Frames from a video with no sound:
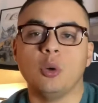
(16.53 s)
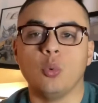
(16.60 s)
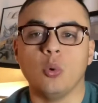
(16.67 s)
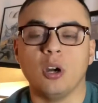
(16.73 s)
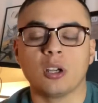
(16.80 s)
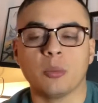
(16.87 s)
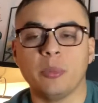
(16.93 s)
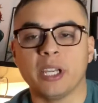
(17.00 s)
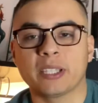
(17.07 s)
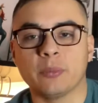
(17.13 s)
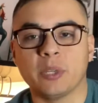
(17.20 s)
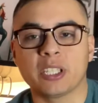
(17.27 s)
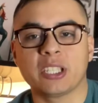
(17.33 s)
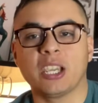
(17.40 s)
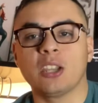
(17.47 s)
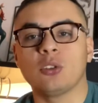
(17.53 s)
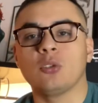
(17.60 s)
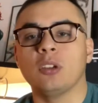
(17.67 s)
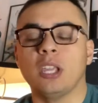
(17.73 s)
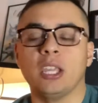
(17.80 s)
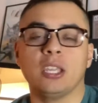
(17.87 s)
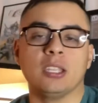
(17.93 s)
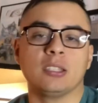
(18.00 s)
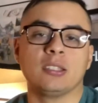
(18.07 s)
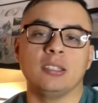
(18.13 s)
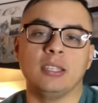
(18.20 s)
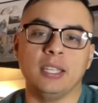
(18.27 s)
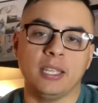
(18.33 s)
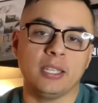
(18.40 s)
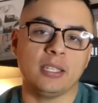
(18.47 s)
Welcome back to my channel, and
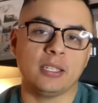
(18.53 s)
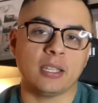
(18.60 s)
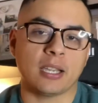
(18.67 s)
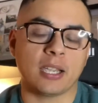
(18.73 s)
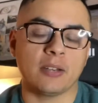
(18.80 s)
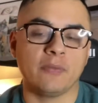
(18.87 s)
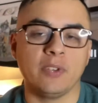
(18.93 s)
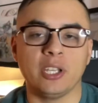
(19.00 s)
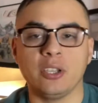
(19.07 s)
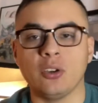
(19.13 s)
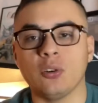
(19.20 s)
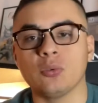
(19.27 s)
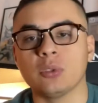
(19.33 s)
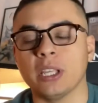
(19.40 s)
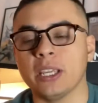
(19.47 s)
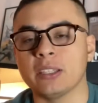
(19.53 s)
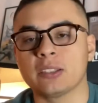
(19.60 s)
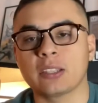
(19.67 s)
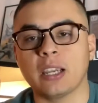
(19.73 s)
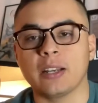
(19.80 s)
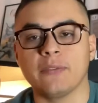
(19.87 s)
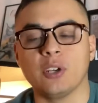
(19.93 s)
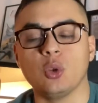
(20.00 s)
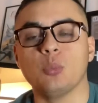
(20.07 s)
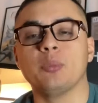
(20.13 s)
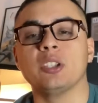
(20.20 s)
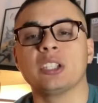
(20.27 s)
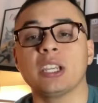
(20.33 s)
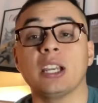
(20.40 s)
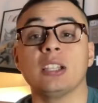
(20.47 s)
today I got a video that's kind of an
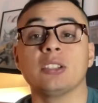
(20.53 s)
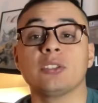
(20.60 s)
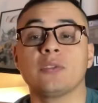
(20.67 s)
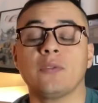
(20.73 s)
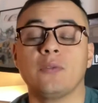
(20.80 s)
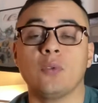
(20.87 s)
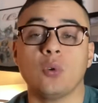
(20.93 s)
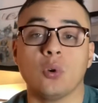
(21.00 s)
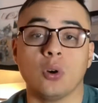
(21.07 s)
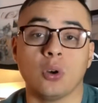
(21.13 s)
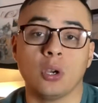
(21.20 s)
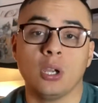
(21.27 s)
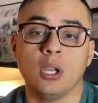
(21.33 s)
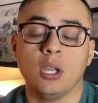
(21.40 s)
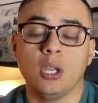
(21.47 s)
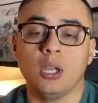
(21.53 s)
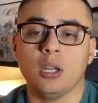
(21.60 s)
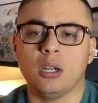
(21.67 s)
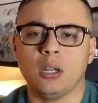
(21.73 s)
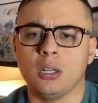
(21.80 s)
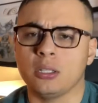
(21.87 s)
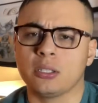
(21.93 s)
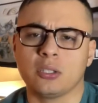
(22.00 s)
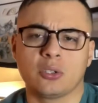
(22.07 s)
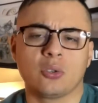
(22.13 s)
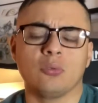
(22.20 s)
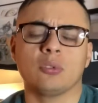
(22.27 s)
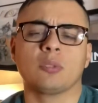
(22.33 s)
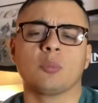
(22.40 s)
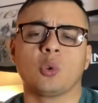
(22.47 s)
open challenge for just
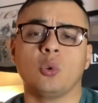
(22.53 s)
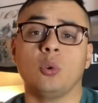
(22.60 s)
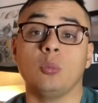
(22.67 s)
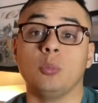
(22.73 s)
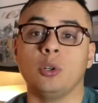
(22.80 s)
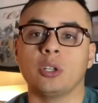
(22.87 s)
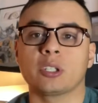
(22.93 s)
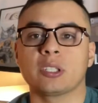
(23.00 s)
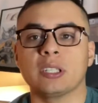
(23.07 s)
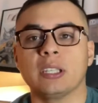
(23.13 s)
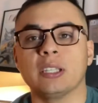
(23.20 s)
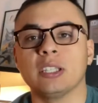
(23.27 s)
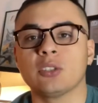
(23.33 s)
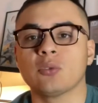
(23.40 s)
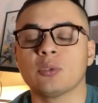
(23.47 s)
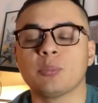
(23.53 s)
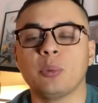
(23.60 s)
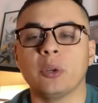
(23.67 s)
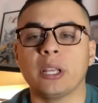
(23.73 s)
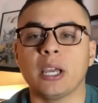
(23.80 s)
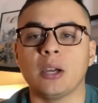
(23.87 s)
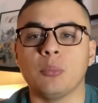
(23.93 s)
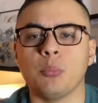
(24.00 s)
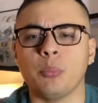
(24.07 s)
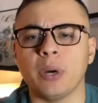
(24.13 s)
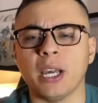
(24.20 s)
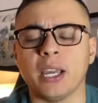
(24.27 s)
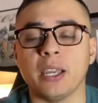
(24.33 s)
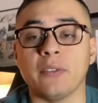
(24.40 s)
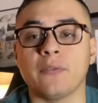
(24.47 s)
showing some cool books. And this was put out
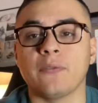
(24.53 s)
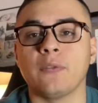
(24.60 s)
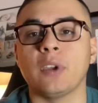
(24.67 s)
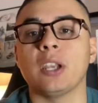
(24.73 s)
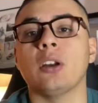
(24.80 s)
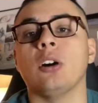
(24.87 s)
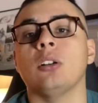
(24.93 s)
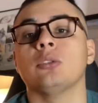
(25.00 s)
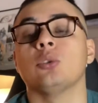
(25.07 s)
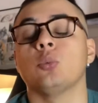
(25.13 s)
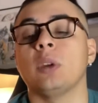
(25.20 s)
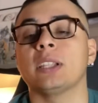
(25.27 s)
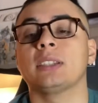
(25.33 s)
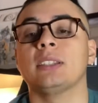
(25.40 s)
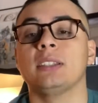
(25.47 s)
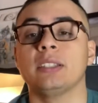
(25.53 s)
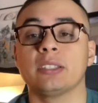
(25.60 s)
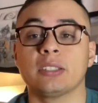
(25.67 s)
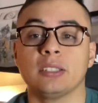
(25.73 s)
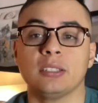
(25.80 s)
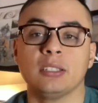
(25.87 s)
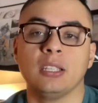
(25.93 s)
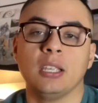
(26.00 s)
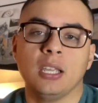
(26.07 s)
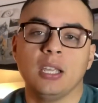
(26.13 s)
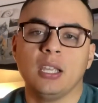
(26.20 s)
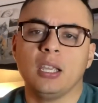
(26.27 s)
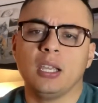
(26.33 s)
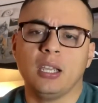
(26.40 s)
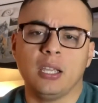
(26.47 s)
by Fred Hall Direct Edition,
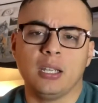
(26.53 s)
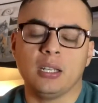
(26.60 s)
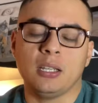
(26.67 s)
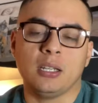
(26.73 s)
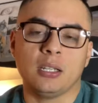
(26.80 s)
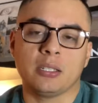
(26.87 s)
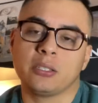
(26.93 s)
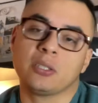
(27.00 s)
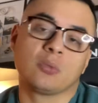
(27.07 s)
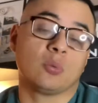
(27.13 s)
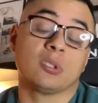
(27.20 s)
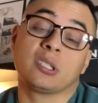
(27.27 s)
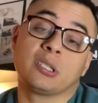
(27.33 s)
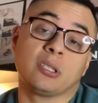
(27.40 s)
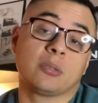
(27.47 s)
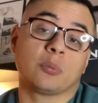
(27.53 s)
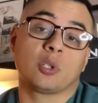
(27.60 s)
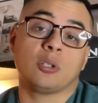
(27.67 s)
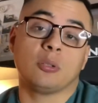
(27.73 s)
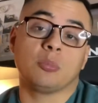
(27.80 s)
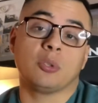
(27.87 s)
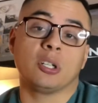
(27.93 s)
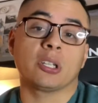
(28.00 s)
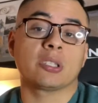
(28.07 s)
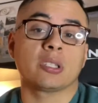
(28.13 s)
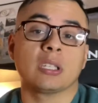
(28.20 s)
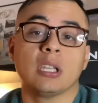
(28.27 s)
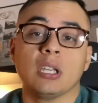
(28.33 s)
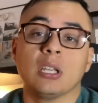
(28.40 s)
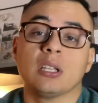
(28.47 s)
and he just wants to see some cool
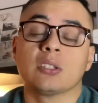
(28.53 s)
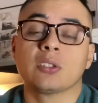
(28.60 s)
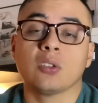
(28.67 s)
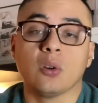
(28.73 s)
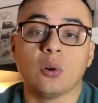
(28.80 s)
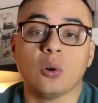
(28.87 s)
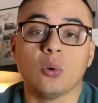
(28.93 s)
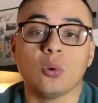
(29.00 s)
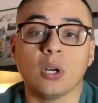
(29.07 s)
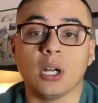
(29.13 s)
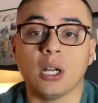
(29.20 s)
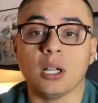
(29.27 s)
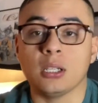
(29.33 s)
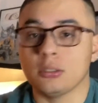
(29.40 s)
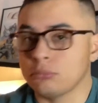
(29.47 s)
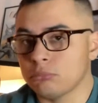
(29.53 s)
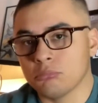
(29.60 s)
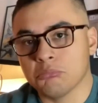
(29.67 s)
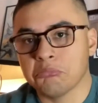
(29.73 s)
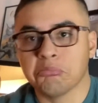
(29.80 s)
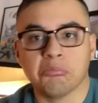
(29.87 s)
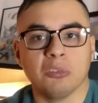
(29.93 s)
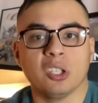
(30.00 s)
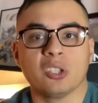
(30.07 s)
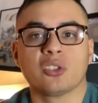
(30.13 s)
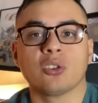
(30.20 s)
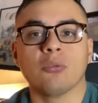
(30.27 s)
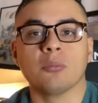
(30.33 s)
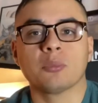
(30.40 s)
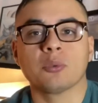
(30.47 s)
books, so let's
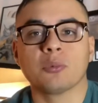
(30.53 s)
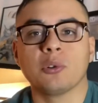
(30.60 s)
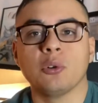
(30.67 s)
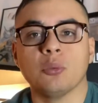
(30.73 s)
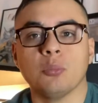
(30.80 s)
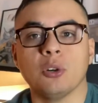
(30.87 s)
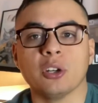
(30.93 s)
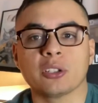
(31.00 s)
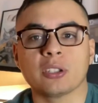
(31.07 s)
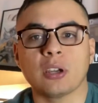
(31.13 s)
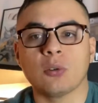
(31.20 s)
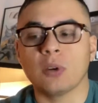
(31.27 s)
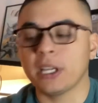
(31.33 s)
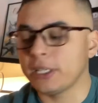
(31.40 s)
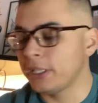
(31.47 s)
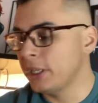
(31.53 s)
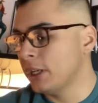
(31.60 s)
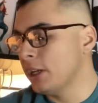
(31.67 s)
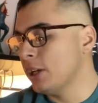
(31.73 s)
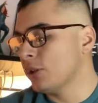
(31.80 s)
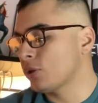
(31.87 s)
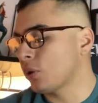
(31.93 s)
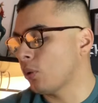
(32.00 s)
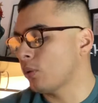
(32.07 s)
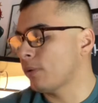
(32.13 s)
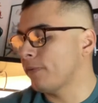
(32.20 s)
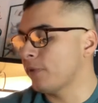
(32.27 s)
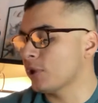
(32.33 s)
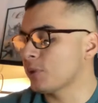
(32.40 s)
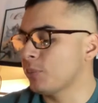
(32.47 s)
show him some cool books. All right, so the
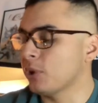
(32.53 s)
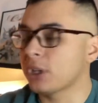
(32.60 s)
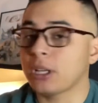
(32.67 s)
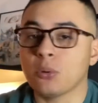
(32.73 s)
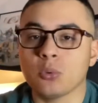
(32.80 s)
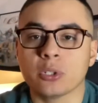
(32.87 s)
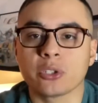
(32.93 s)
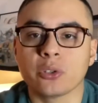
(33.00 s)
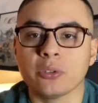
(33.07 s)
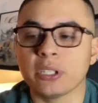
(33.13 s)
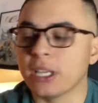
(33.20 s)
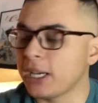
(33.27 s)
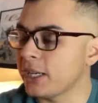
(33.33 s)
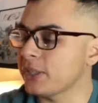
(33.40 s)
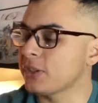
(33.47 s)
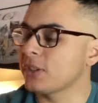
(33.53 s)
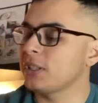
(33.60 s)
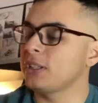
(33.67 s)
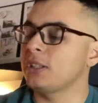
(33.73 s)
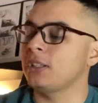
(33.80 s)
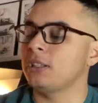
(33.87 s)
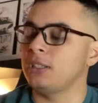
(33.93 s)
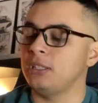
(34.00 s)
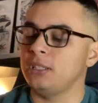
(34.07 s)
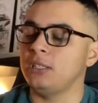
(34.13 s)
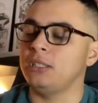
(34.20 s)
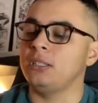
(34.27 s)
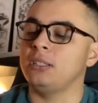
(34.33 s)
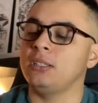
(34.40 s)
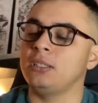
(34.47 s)
first book I want to show you guys
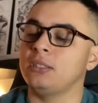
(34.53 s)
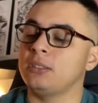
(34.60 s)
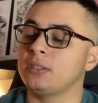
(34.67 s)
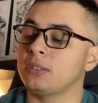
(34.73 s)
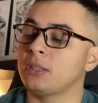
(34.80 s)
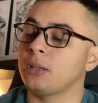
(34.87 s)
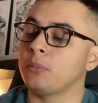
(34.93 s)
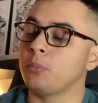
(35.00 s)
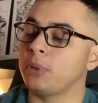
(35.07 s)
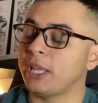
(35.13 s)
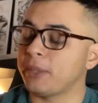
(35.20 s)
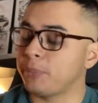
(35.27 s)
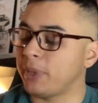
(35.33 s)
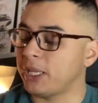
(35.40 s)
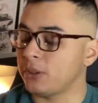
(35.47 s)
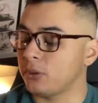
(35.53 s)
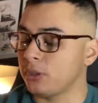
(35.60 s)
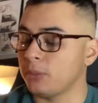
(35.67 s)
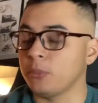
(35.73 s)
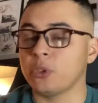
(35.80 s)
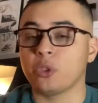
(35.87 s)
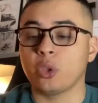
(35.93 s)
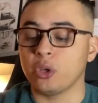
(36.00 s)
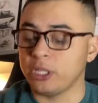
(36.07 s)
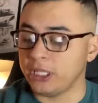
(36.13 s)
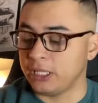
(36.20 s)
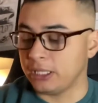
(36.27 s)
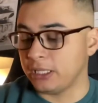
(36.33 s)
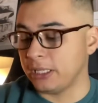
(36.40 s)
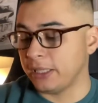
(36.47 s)
is Black Panther number
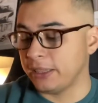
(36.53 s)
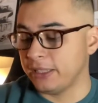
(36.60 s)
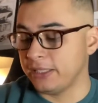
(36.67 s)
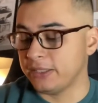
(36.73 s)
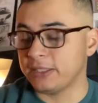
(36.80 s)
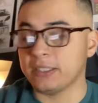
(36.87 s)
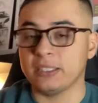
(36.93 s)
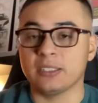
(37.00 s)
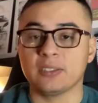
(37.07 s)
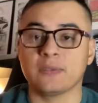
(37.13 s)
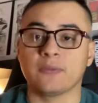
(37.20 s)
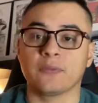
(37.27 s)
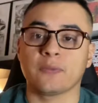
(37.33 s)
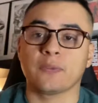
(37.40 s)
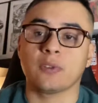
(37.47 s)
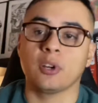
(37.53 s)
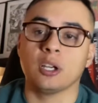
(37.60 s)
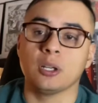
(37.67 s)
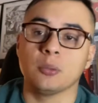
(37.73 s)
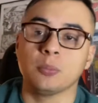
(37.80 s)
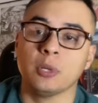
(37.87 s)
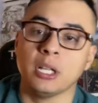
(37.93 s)
30, and this is from